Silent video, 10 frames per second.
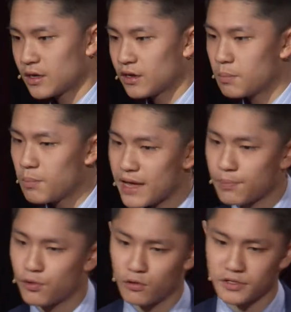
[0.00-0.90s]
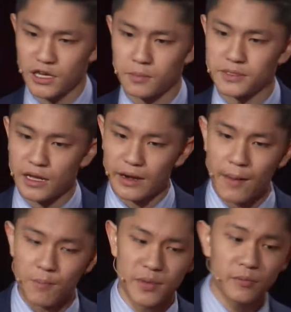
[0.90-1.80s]
could make prototypes and
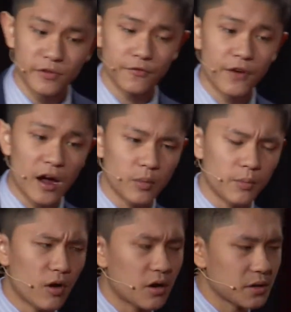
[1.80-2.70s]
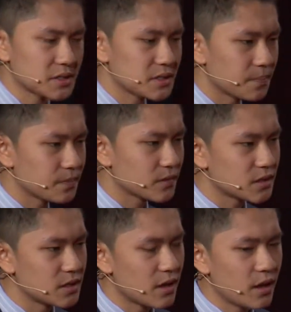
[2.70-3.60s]
minimally viable products.
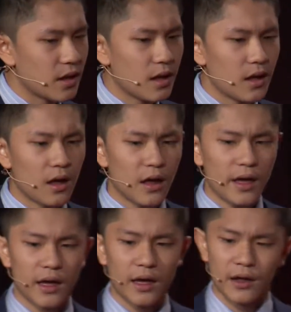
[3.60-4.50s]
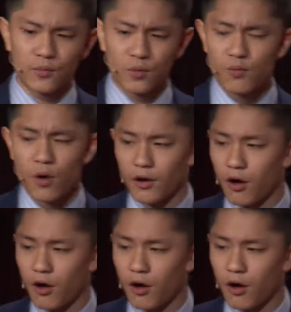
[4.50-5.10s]
And we won